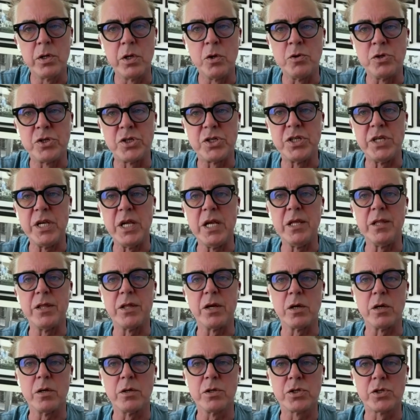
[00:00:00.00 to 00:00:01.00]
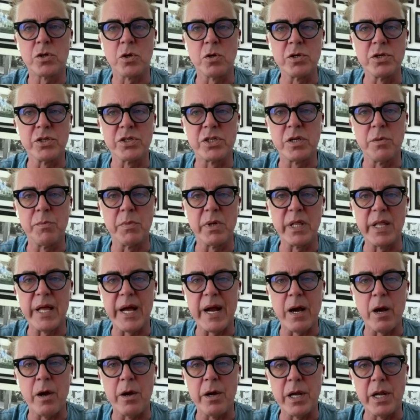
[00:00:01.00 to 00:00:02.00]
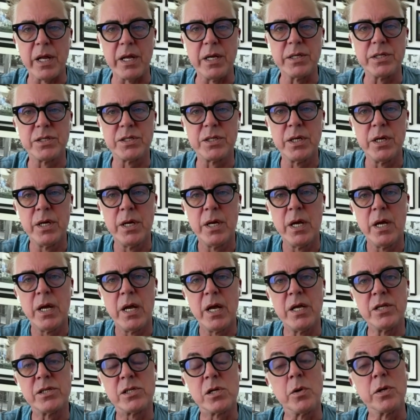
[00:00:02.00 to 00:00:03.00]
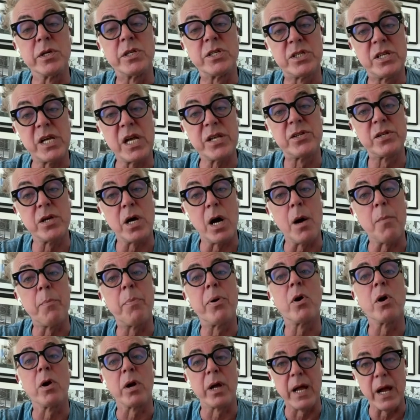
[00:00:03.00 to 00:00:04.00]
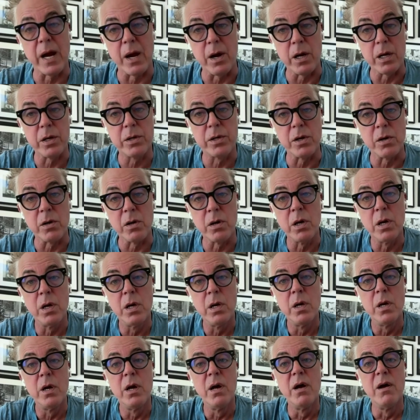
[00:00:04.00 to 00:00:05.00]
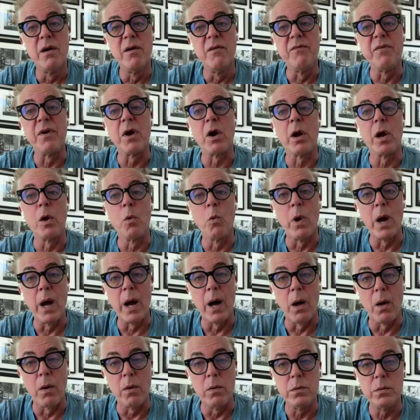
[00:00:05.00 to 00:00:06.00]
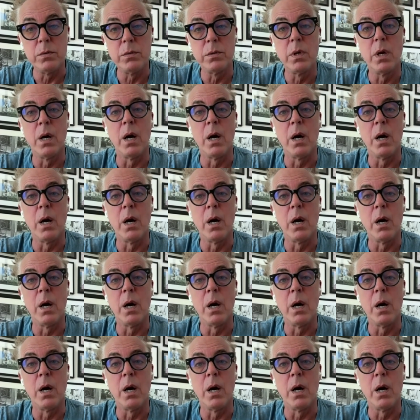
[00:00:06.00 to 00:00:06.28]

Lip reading: You see there certain similarities, and so it sets up her character very well.